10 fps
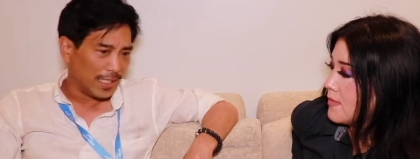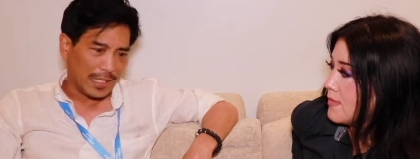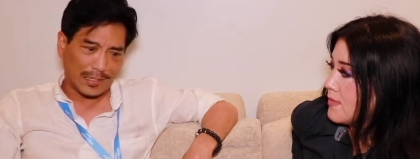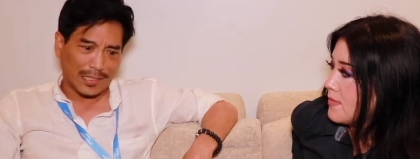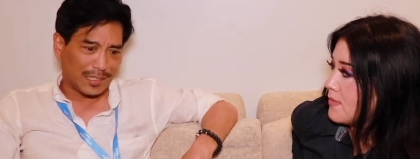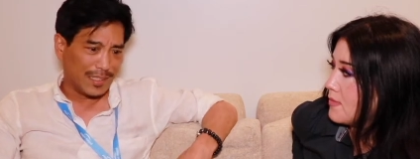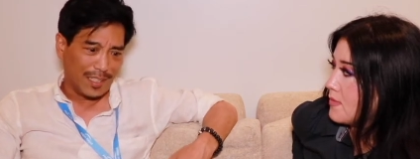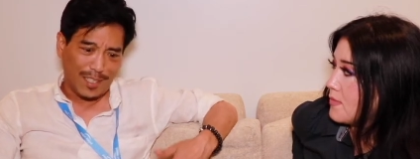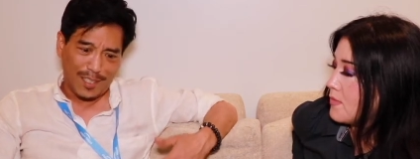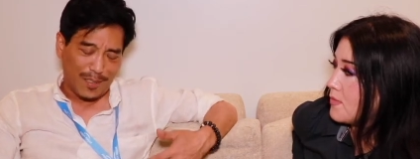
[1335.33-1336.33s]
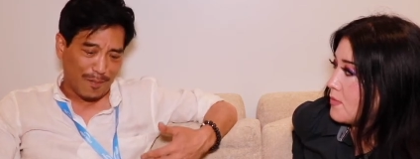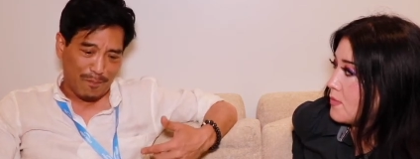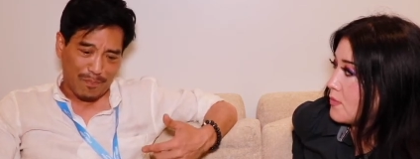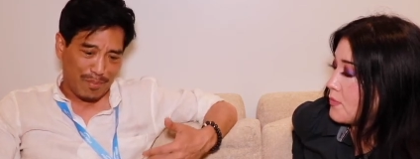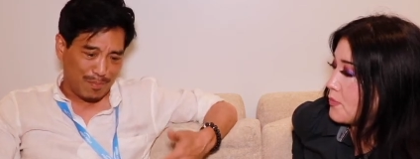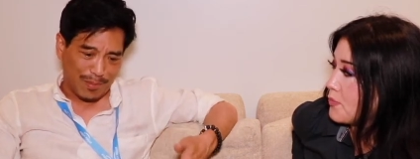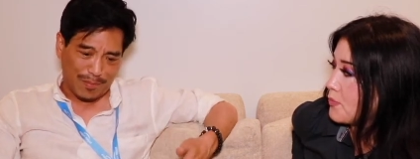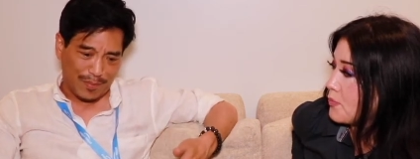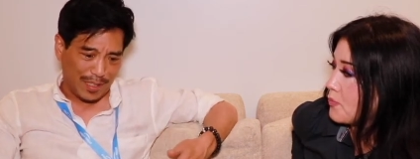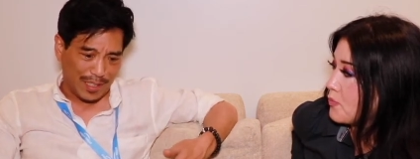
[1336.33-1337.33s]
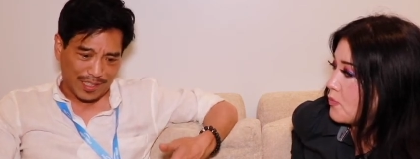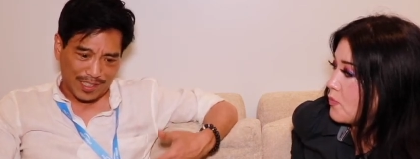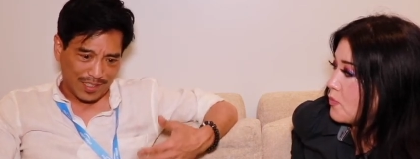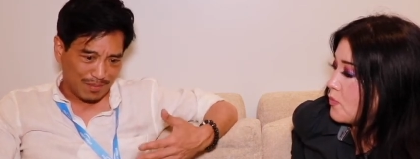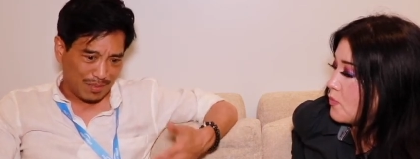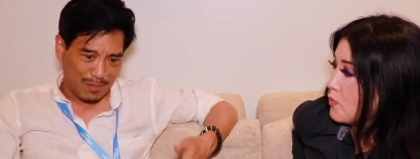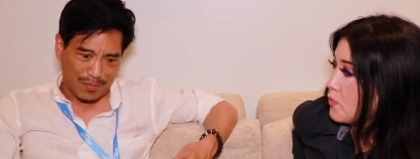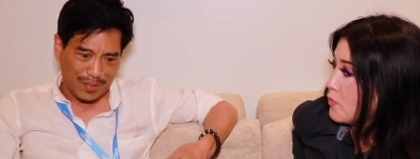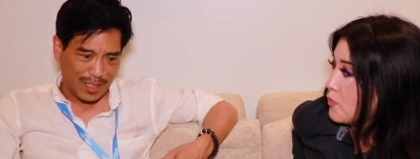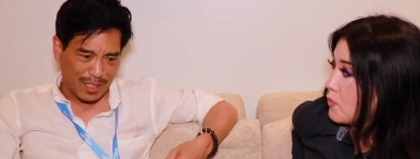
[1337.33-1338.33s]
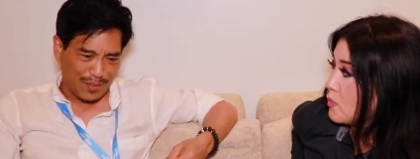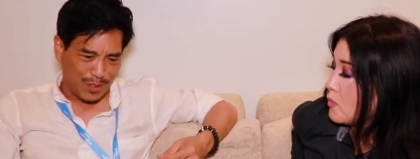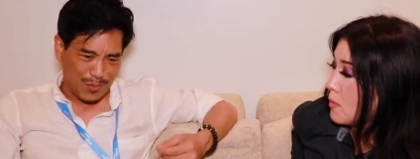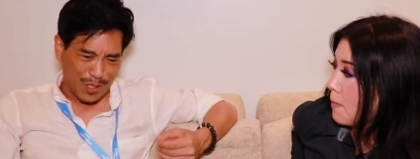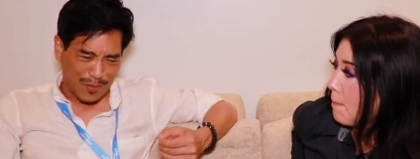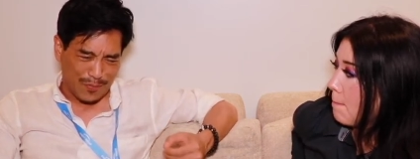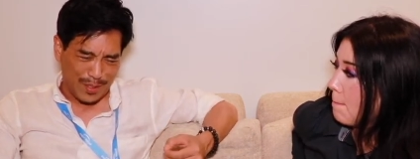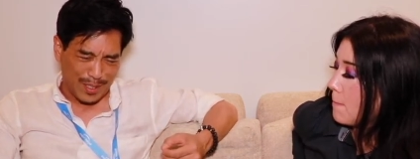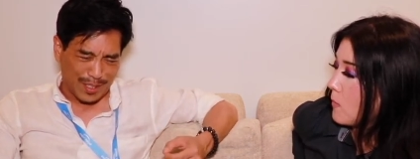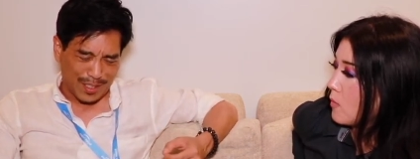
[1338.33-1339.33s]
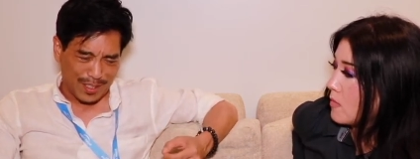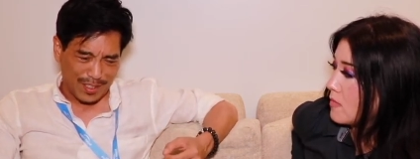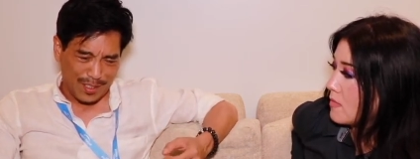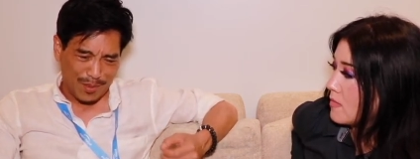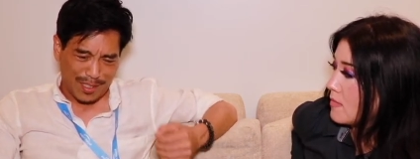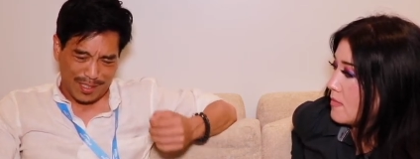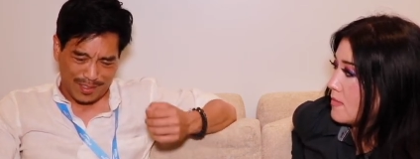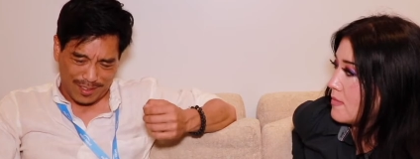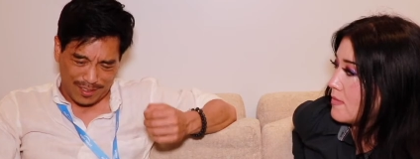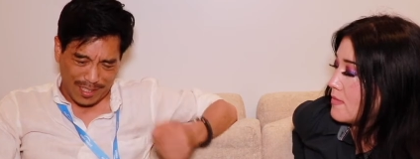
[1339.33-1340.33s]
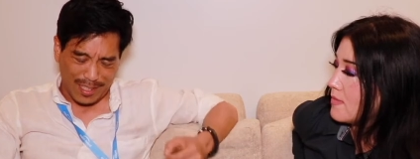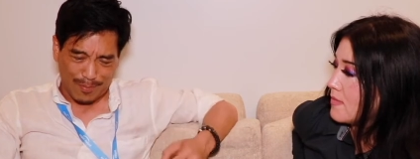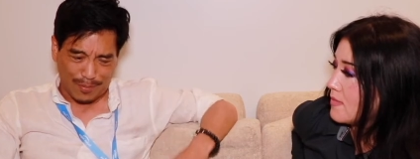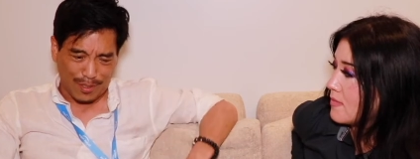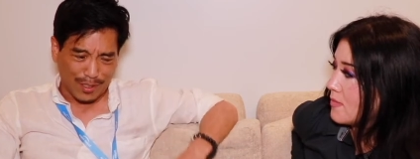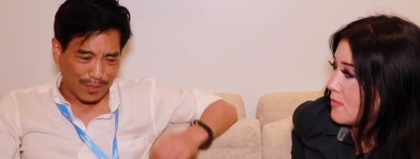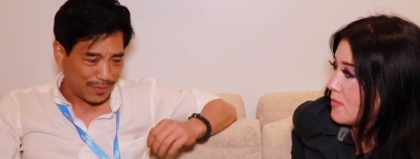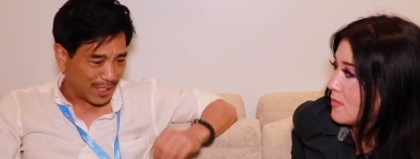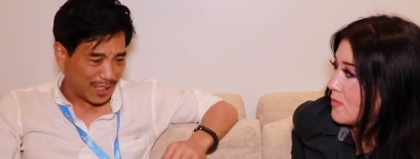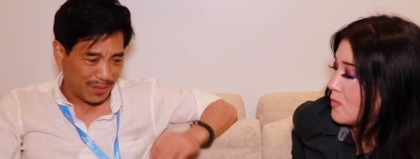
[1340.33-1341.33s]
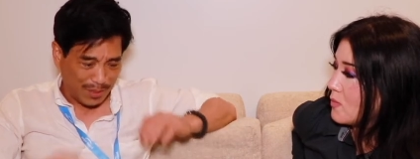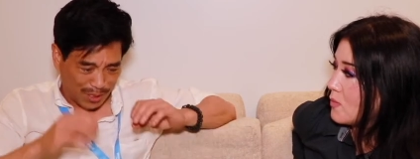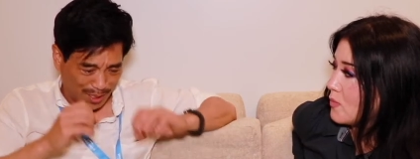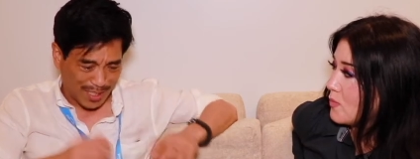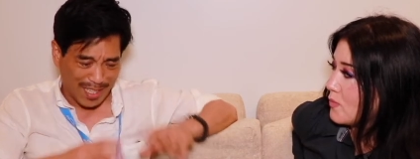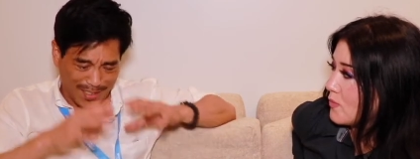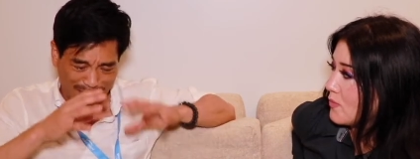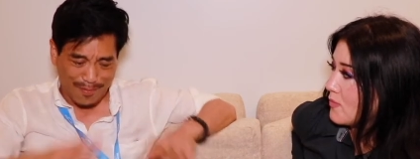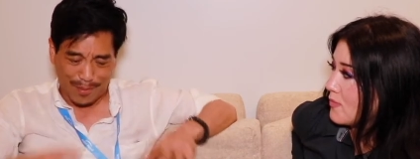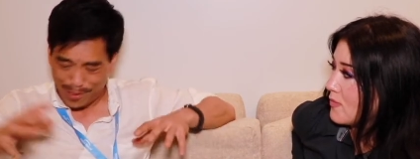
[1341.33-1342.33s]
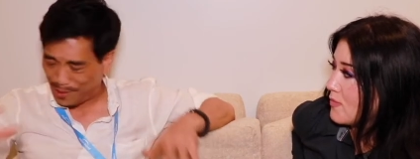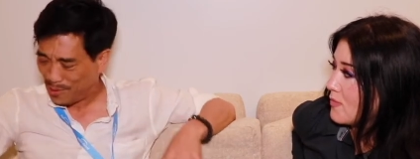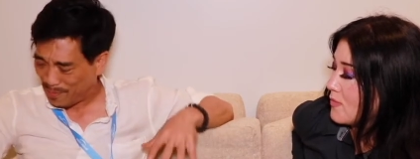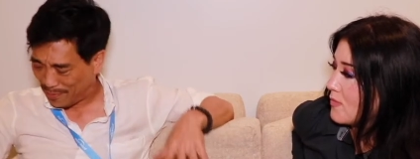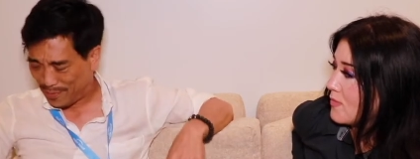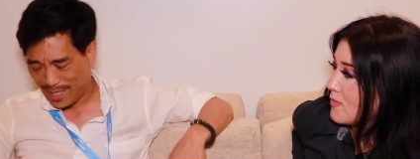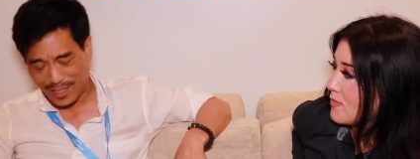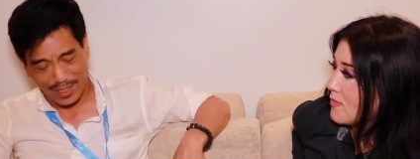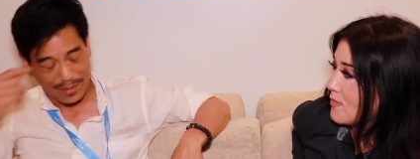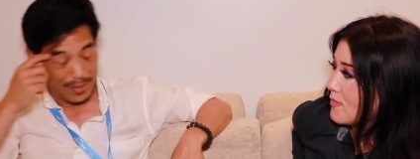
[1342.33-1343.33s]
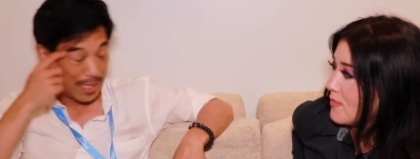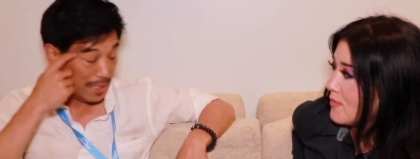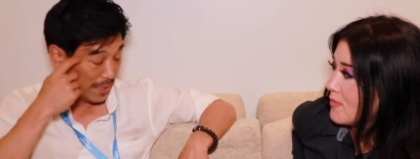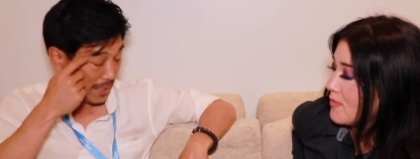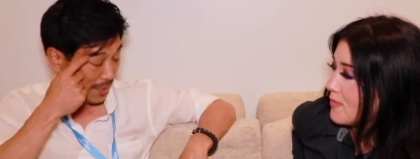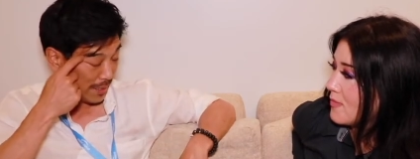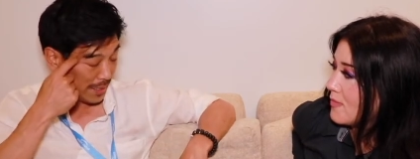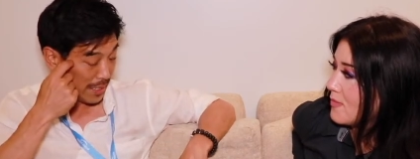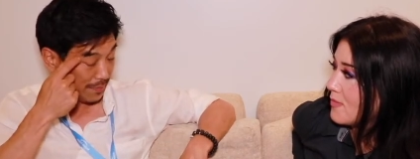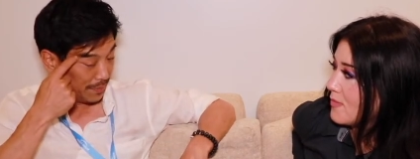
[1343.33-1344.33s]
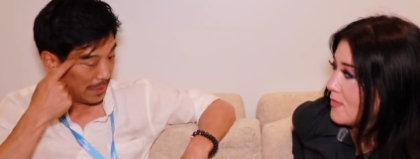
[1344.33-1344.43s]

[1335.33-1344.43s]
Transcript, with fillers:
Speaker 1: It's just people fear People fear. If you wouldn't fear, you would stand up for all your friends. If you just had a diverse group of friends, if you isolate yourself,